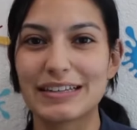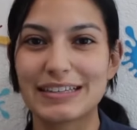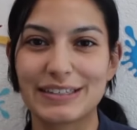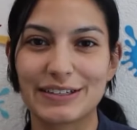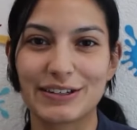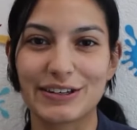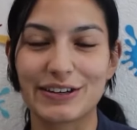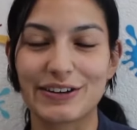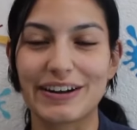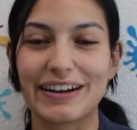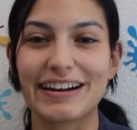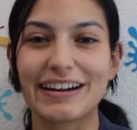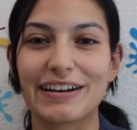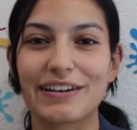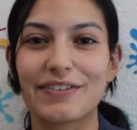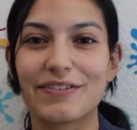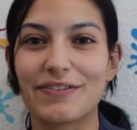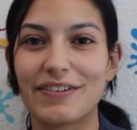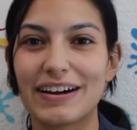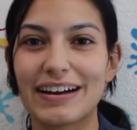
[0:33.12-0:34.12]
also creating
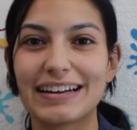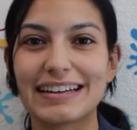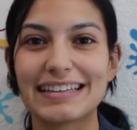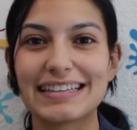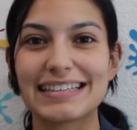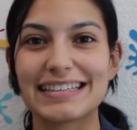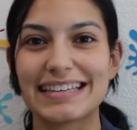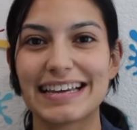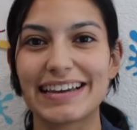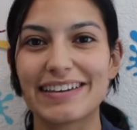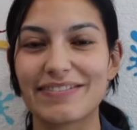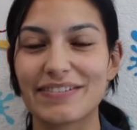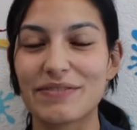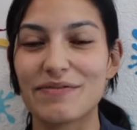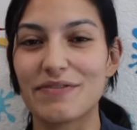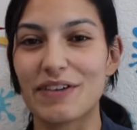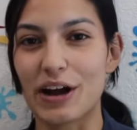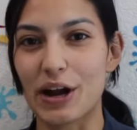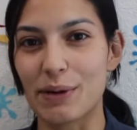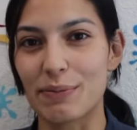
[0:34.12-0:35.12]
a fun and safe
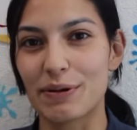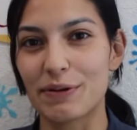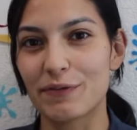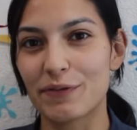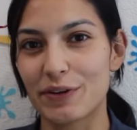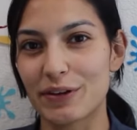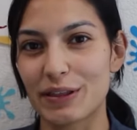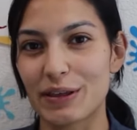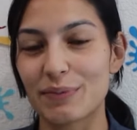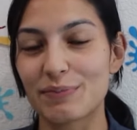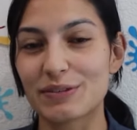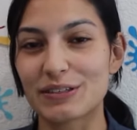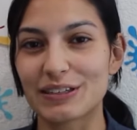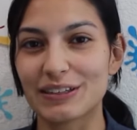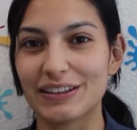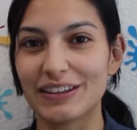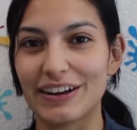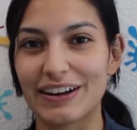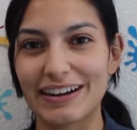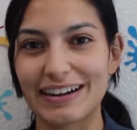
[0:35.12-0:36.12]
environment for them
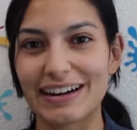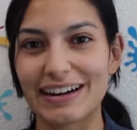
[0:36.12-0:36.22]
to learn